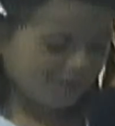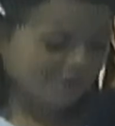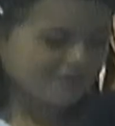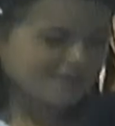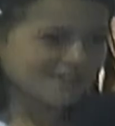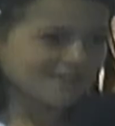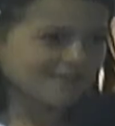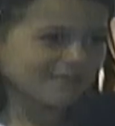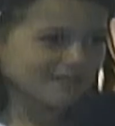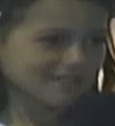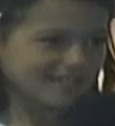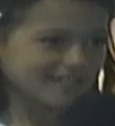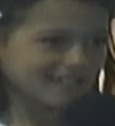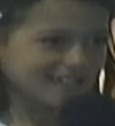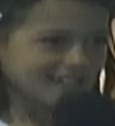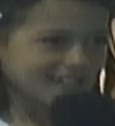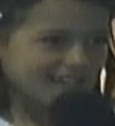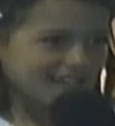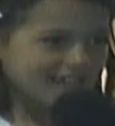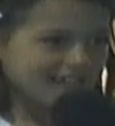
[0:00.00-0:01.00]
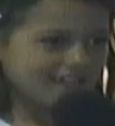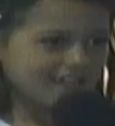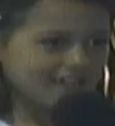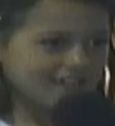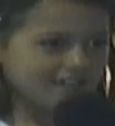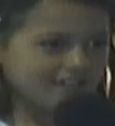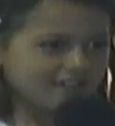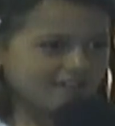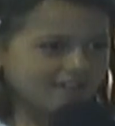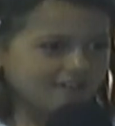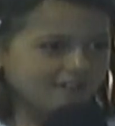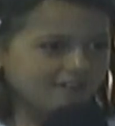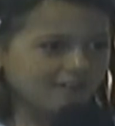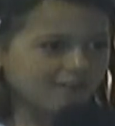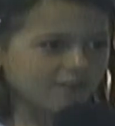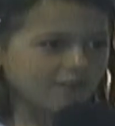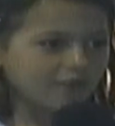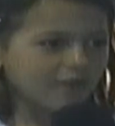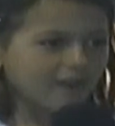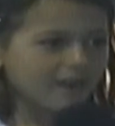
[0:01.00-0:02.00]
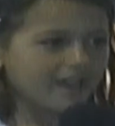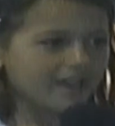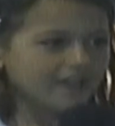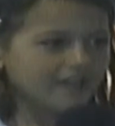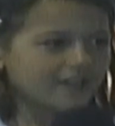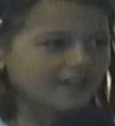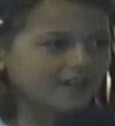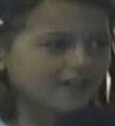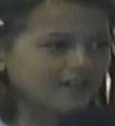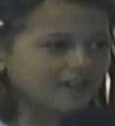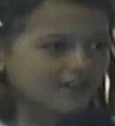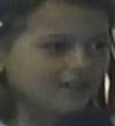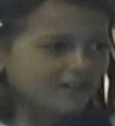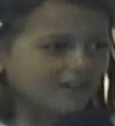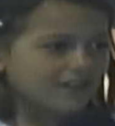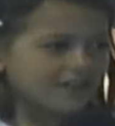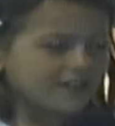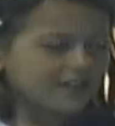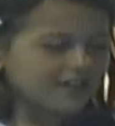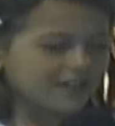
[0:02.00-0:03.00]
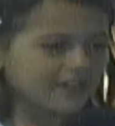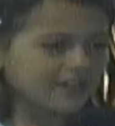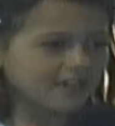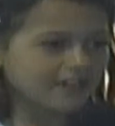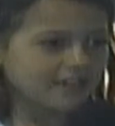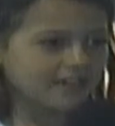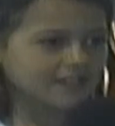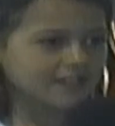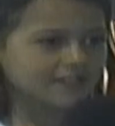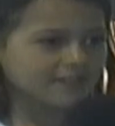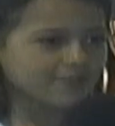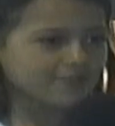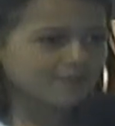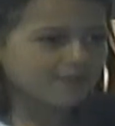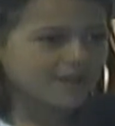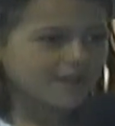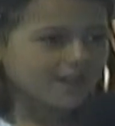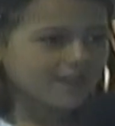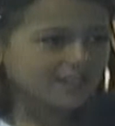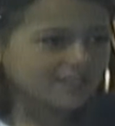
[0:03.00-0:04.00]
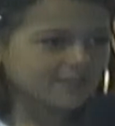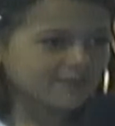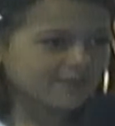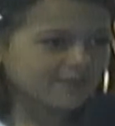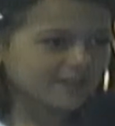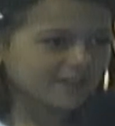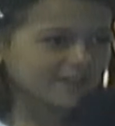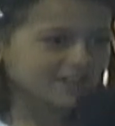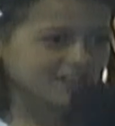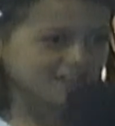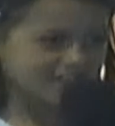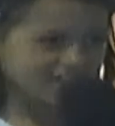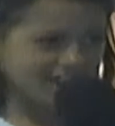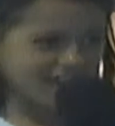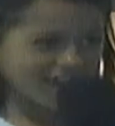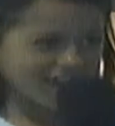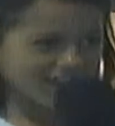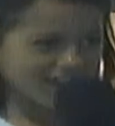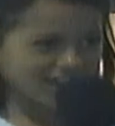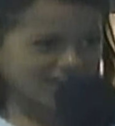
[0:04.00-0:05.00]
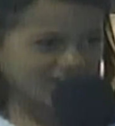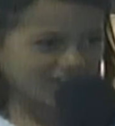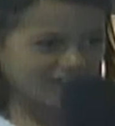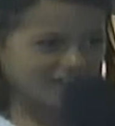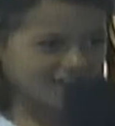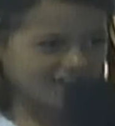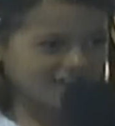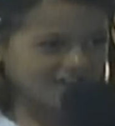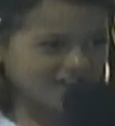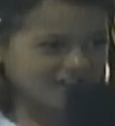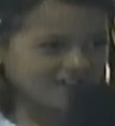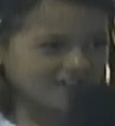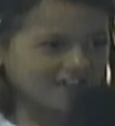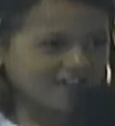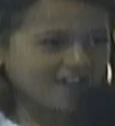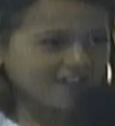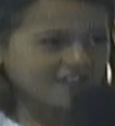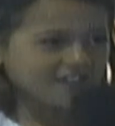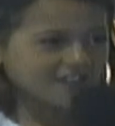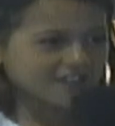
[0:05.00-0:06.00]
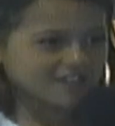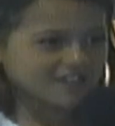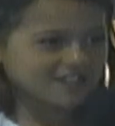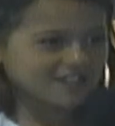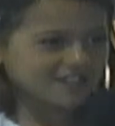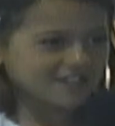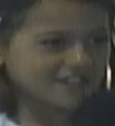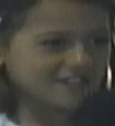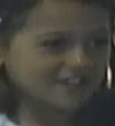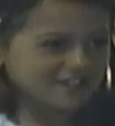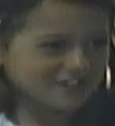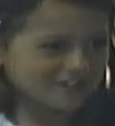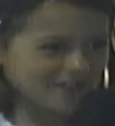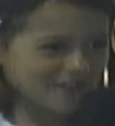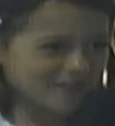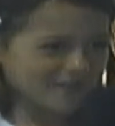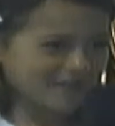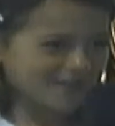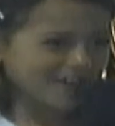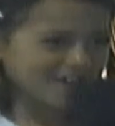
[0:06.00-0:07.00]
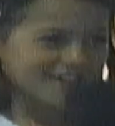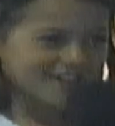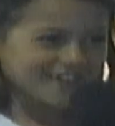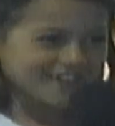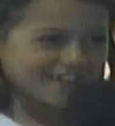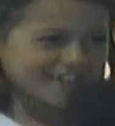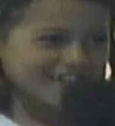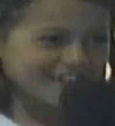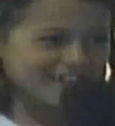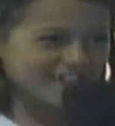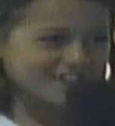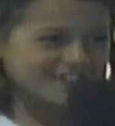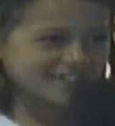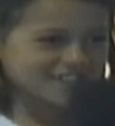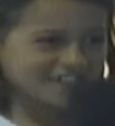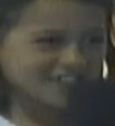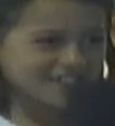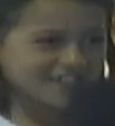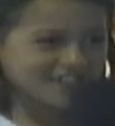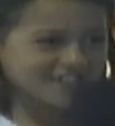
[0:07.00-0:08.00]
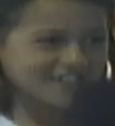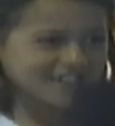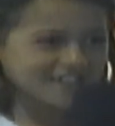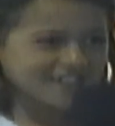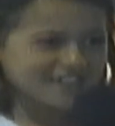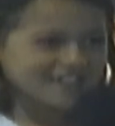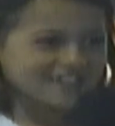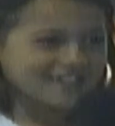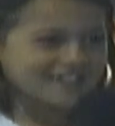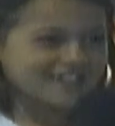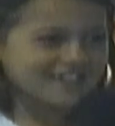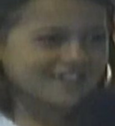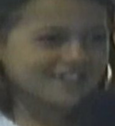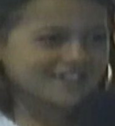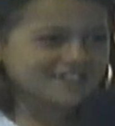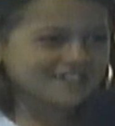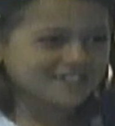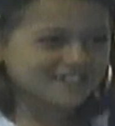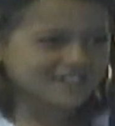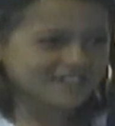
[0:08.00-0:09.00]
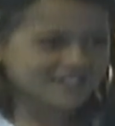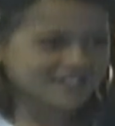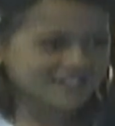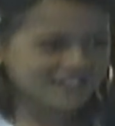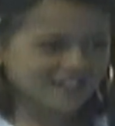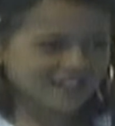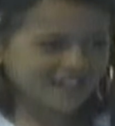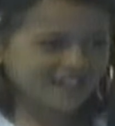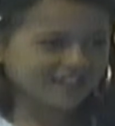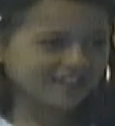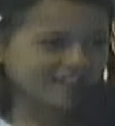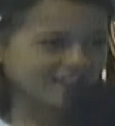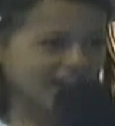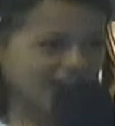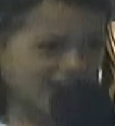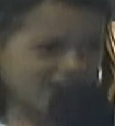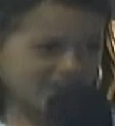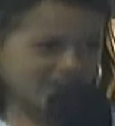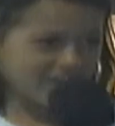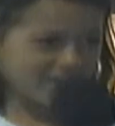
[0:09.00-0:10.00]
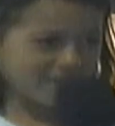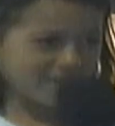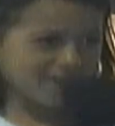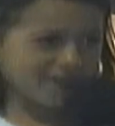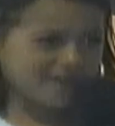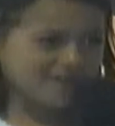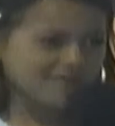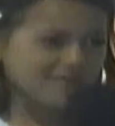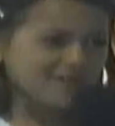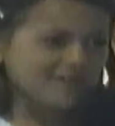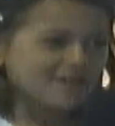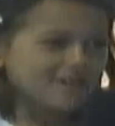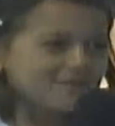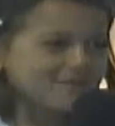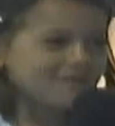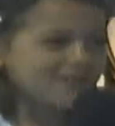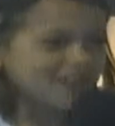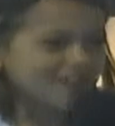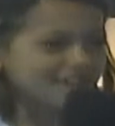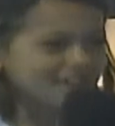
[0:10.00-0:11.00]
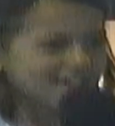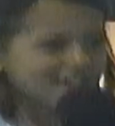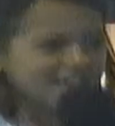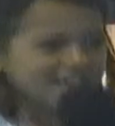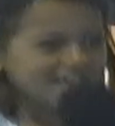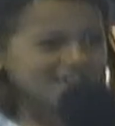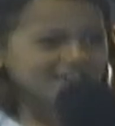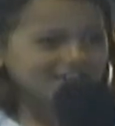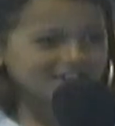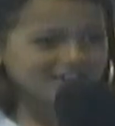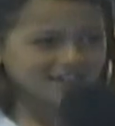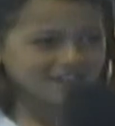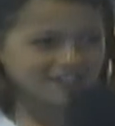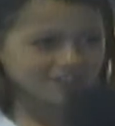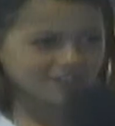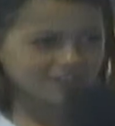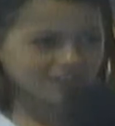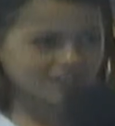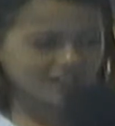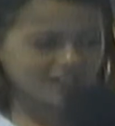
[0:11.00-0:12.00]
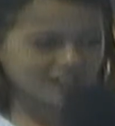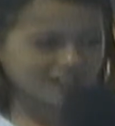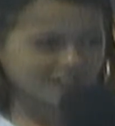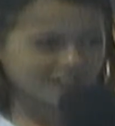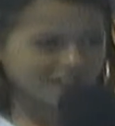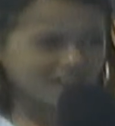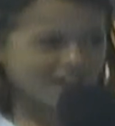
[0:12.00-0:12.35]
was in a way, his brothers said in his heart, "There's the dreamer. Let's just take the life of him." But his